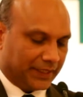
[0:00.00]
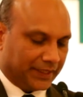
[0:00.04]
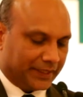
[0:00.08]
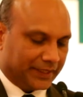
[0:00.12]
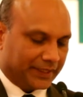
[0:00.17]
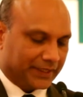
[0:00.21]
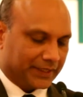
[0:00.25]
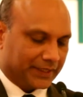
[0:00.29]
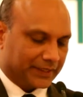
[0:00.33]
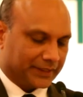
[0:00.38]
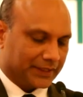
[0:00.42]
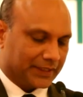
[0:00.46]

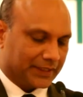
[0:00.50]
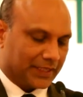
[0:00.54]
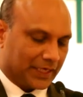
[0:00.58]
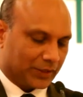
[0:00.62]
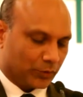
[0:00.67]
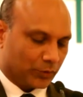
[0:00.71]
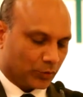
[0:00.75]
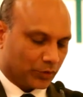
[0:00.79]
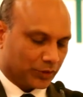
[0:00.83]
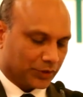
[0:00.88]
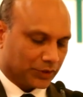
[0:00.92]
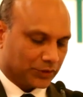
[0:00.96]
Integrated
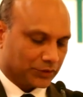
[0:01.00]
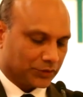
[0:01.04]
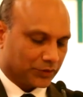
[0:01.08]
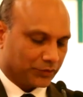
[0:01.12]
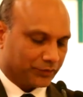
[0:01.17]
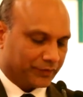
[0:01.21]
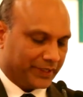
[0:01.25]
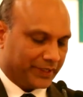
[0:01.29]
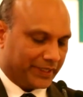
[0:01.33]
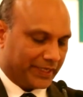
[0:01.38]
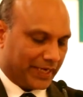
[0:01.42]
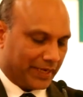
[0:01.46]
Headquarters
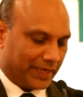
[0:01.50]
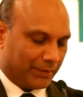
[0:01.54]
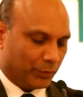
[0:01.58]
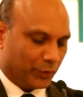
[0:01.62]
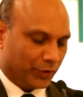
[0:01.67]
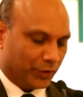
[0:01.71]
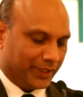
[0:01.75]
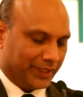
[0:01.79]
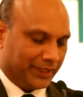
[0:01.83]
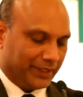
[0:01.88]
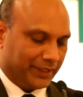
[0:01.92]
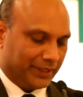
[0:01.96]
of the
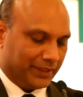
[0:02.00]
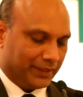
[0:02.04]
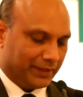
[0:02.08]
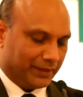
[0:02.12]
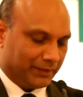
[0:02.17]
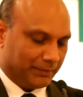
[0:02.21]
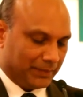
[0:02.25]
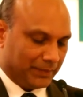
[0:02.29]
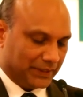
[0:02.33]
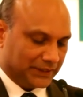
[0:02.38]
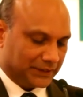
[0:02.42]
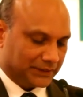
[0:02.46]
MOD,
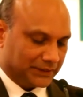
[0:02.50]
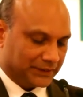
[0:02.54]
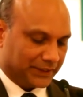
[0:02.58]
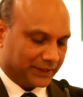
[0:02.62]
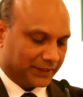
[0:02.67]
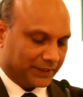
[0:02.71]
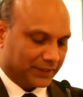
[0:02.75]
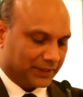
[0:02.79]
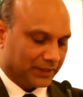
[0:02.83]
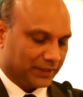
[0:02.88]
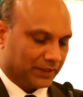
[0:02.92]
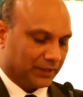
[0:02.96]
Major
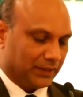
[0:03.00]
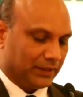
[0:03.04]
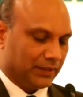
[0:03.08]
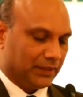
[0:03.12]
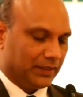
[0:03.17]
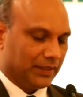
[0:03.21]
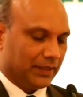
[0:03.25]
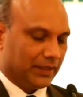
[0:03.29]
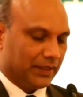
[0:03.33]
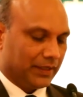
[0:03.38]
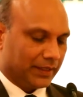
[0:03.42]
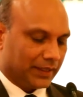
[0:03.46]
General
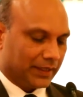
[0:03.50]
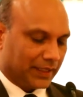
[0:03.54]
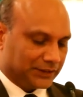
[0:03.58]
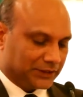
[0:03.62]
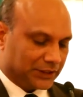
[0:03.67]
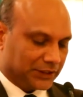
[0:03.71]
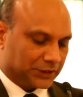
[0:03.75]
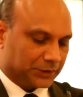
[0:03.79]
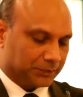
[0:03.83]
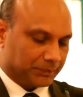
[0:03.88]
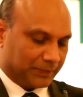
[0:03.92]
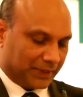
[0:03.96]

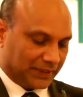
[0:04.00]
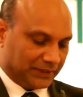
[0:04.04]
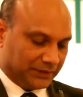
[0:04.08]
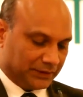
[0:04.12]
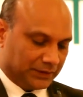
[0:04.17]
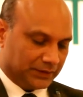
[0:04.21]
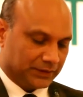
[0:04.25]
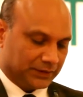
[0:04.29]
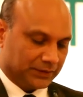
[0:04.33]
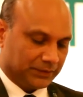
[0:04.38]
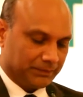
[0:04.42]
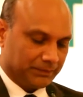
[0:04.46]
Rajesh Pant.